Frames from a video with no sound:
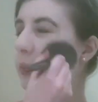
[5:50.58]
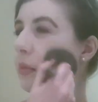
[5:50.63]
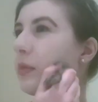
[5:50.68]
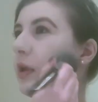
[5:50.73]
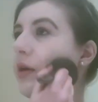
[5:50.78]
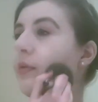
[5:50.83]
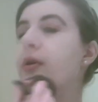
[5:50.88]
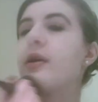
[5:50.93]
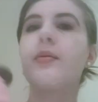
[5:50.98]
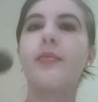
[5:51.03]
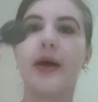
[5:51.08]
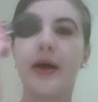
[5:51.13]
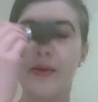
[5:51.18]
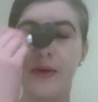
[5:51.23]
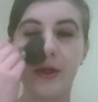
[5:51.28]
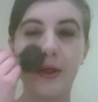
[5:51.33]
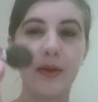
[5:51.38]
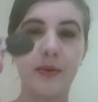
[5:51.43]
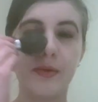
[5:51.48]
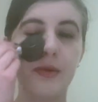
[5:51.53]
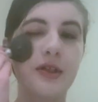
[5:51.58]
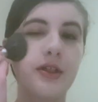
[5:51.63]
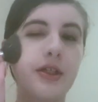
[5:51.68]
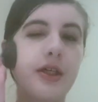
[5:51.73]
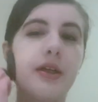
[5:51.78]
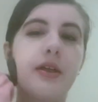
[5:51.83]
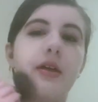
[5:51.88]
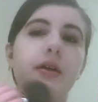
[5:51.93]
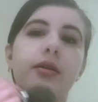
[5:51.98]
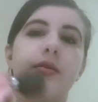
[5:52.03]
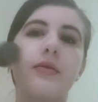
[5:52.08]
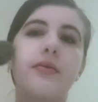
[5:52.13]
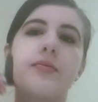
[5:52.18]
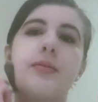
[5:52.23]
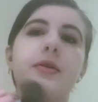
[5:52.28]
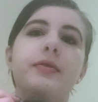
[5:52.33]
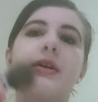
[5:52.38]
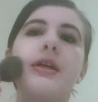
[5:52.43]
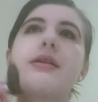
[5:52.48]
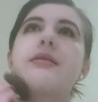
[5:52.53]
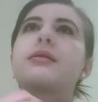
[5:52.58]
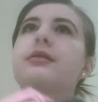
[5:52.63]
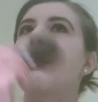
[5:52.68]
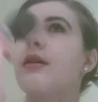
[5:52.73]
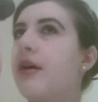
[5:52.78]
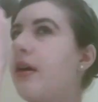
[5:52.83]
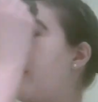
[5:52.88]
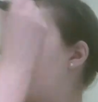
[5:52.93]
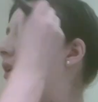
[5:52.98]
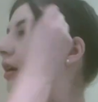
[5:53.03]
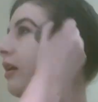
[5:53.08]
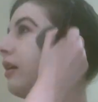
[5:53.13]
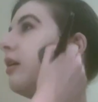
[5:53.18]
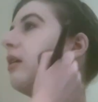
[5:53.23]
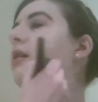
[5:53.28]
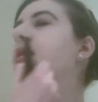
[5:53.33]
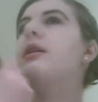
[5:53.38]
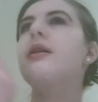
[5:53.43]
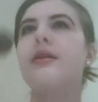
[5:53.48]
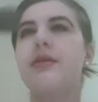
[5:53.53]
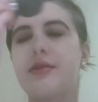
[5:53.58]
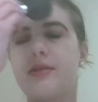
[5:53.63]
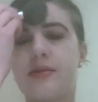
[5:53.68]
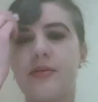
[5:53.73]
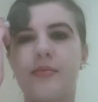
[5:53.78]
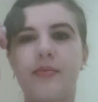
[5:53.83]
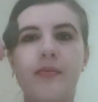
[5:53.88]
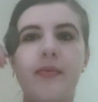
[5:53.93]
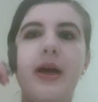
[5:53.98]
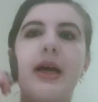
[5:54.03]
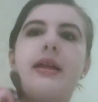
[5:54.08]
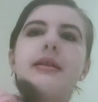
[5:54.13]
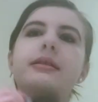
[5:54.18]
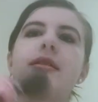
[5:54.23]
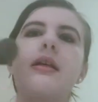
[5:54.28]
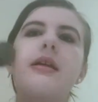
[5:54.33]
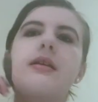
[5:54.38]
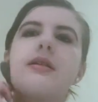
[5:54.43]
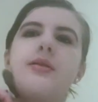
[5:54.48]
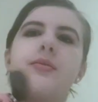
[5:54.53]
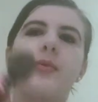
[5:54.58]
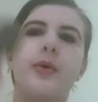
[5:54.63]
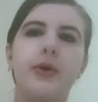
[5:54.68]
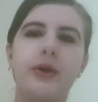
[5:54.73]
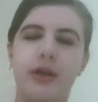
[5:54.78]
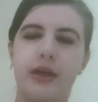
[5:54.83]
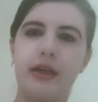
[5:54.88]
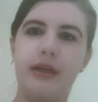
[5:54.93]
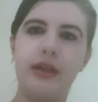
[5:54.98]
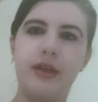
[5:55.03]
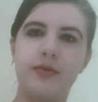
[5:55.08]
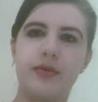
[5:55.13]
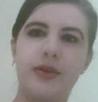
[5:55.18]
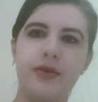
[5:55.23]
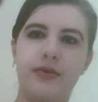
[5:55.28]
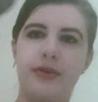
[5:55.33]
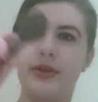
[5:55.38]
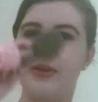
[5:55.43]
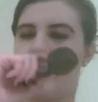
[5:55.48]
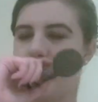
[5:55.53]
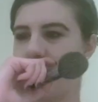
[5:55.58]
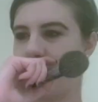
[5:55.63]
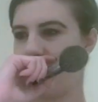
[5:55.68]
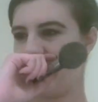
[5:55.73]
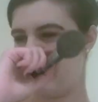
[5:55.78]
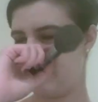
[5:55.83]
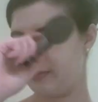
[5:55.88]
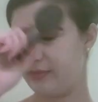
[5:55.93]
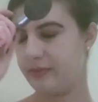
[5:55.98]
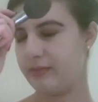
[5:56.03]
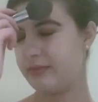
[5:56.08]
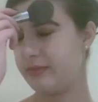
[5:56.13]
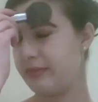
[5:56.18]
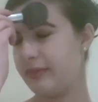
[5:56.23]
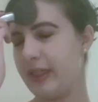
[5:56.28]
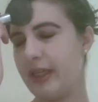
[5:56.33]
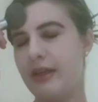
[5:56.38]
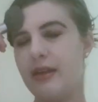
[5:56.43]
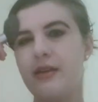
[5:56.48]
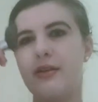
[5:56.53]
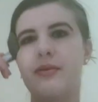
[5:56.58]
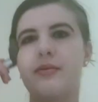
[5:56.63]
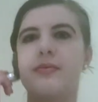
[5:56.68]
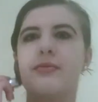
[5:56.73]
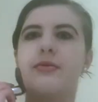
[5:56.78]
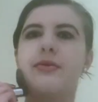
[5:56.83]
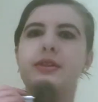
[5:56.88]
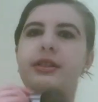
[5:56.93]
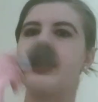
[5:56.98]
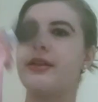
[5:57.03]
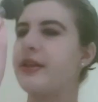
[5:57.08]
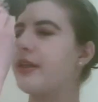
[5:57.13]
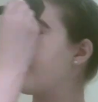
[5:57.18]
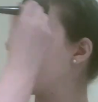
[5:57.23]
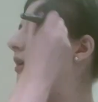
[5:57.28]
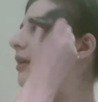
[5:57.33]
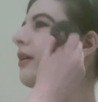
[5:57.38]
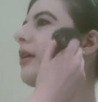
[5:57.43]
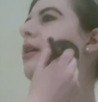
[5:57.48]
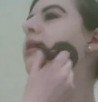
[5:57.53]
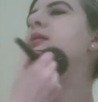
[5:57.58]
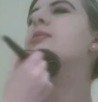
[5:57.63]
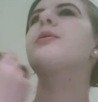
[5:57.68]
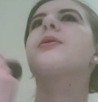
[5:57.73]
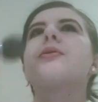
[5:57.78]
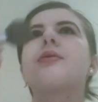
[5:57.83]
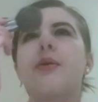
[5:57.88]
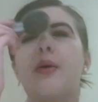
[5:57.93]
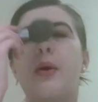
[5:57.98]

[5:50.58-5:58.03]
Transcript: Now we're gonna powder the shit out of my face, because matte skin is important, even if you're in a facility, I suppose.